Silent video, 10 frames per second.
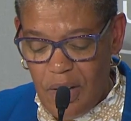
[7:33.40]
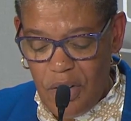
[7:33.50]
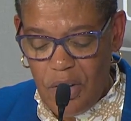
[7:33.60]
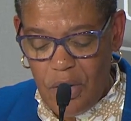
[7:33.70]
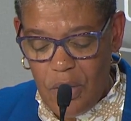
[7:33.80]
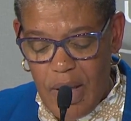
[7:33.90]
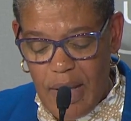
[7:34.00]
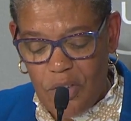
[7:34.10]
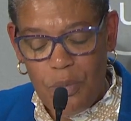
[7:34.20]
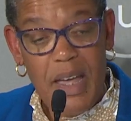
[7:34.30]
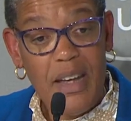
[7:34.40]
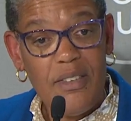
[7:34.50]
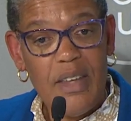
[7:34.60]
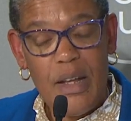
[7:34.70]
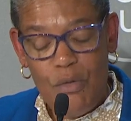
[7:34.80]
to
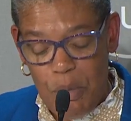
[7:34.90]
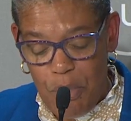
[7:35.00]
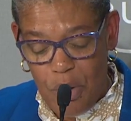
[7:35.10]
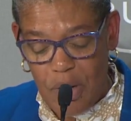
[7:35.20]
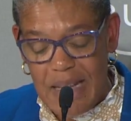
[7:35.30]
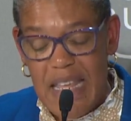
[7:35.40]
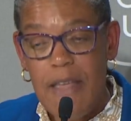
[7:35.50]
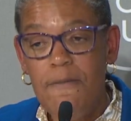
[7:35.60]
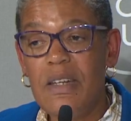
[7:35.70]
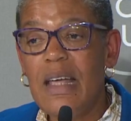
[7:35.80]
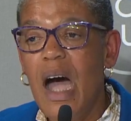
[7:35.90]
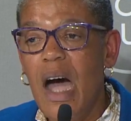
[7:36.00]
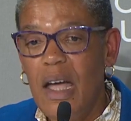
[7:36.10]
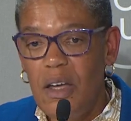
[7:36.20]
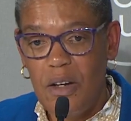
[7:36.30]
express and report even
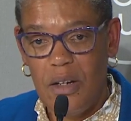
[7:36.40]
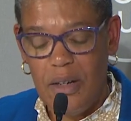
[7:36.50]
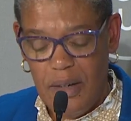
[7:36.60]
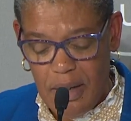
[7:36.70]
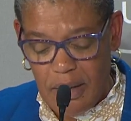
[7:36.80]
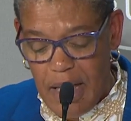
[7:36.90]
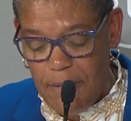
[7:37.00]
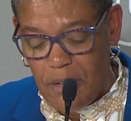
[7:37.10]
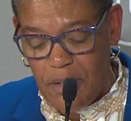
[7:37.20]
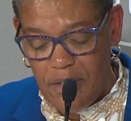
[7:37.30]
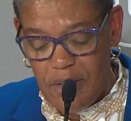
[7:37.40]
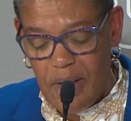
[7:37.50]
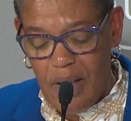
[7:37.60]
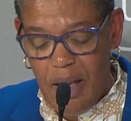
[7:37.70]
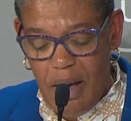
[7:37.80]
higher levels
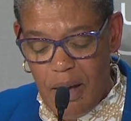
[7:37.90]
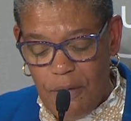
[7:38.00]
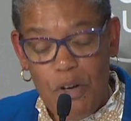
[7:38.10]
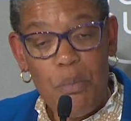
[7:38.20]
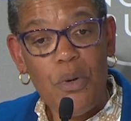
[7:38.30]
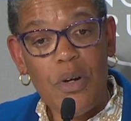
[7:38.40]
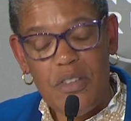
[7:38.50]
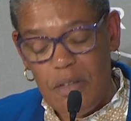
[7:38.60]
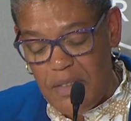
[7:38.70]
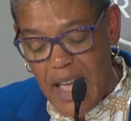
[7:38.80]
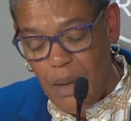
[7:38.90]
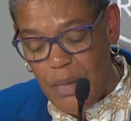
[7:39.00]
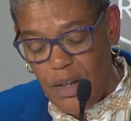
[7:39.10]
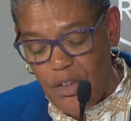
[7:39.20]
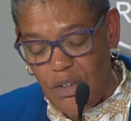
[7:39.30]
of reports of
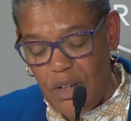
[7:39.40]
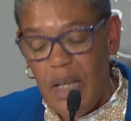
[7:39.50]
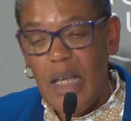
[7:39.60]
damage